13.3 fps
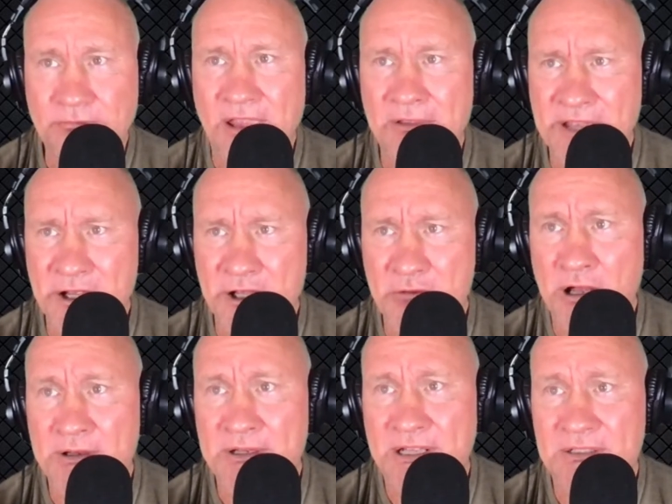Thank you,
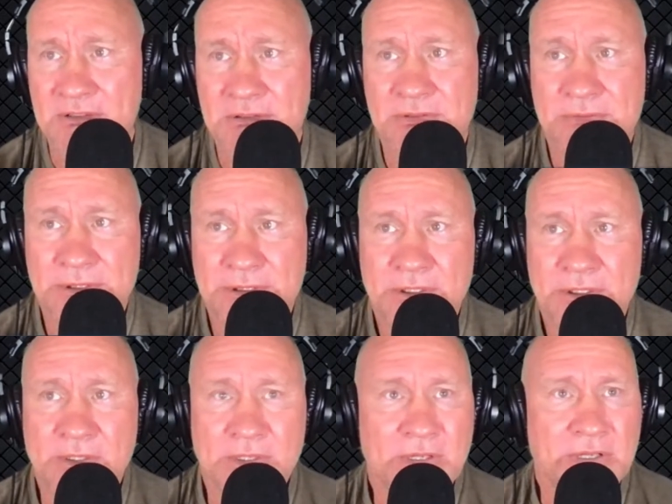Ron.
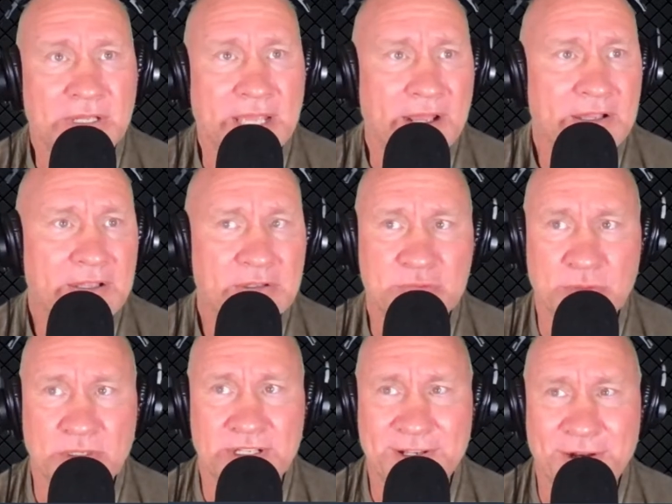Yeah. He's
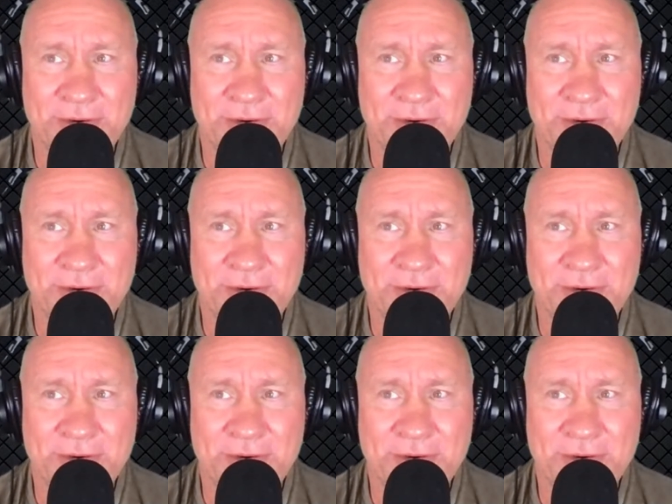what,